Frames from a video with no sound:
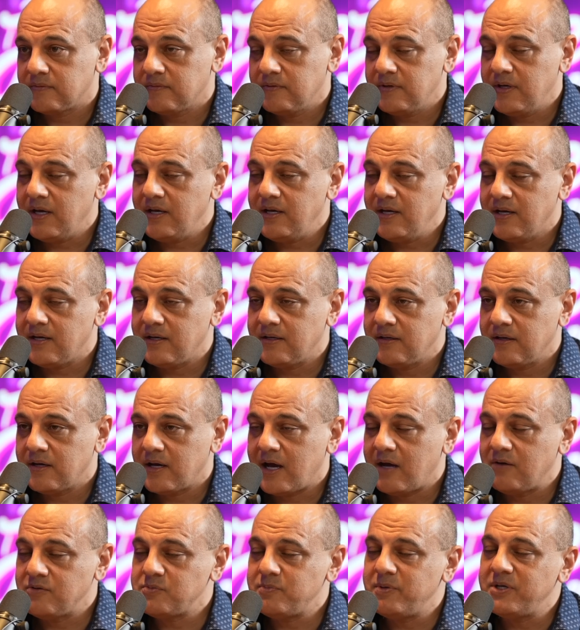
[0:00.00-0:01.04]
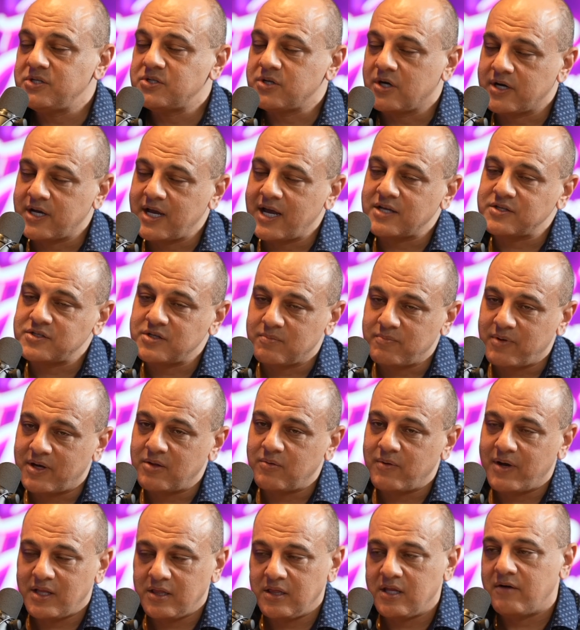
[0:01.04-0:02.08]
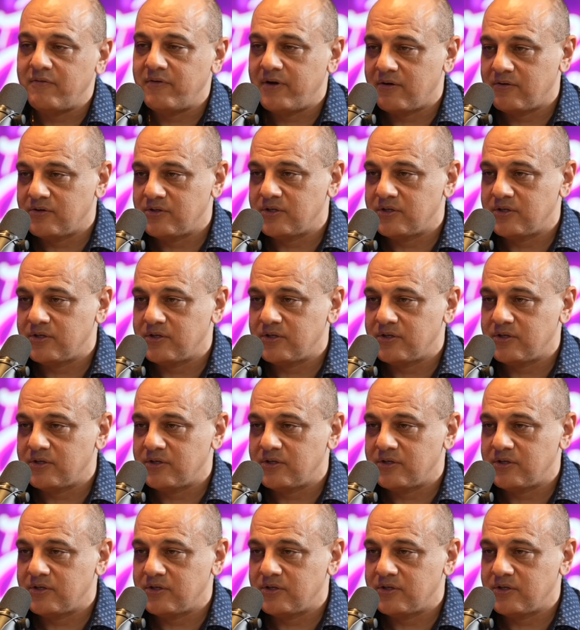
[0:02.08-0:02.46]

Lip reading: Yeah. I was being sarcastic, by the way. I love Aaron Judge.